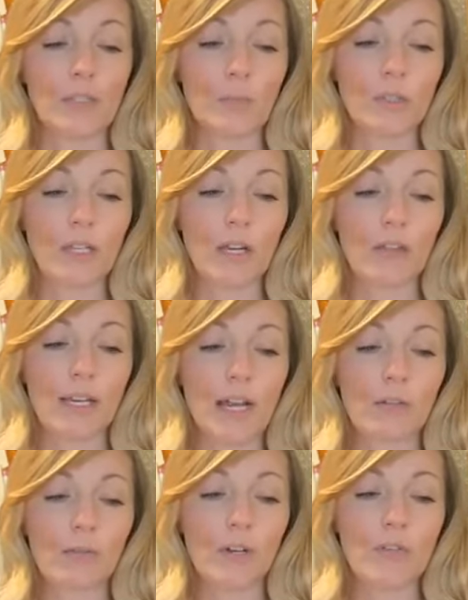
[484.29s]
Portell laid out
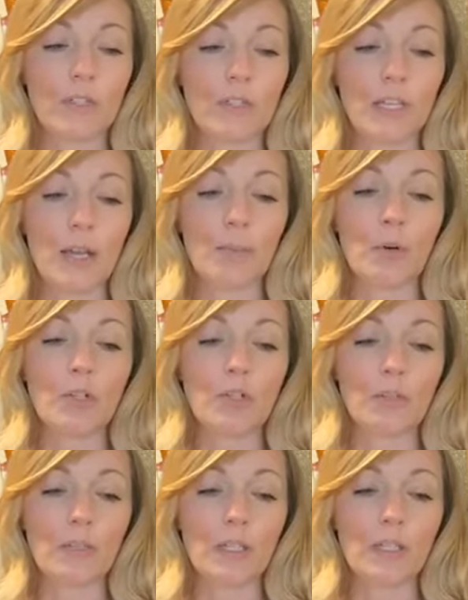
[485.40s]
in front of us today
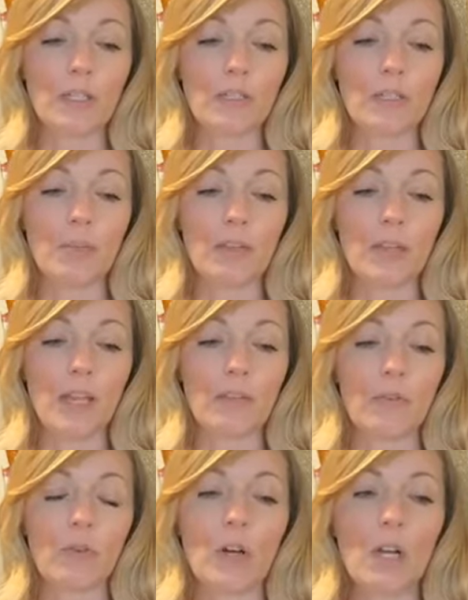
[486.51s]
pushes me to be
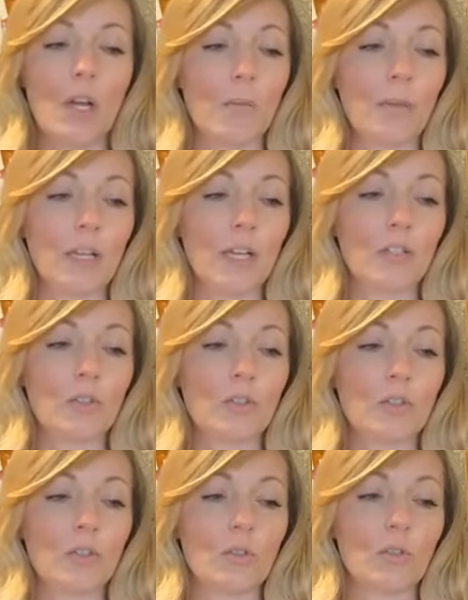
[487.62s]
thankful,
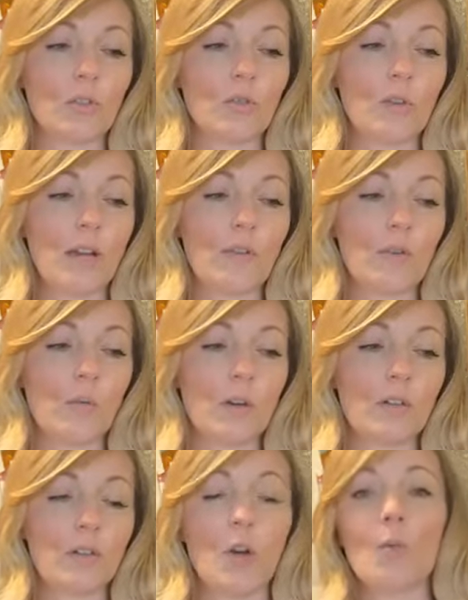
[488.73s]
because you never
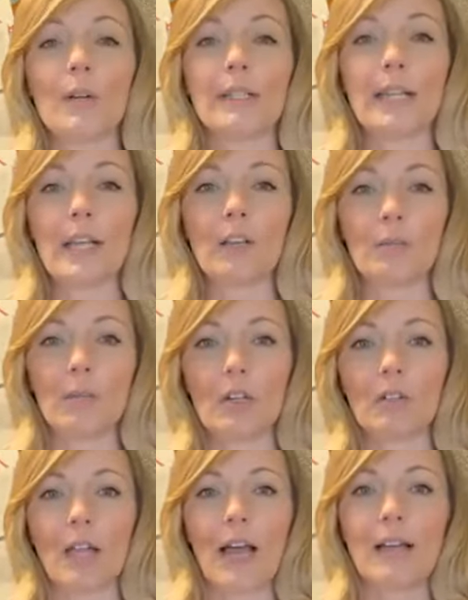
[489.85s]
know what day could be your
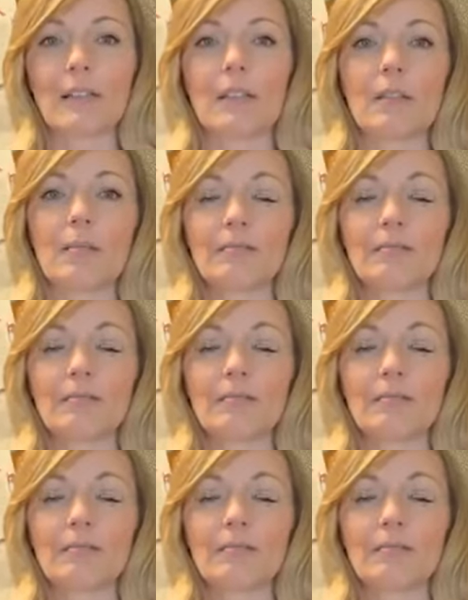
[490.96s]
last.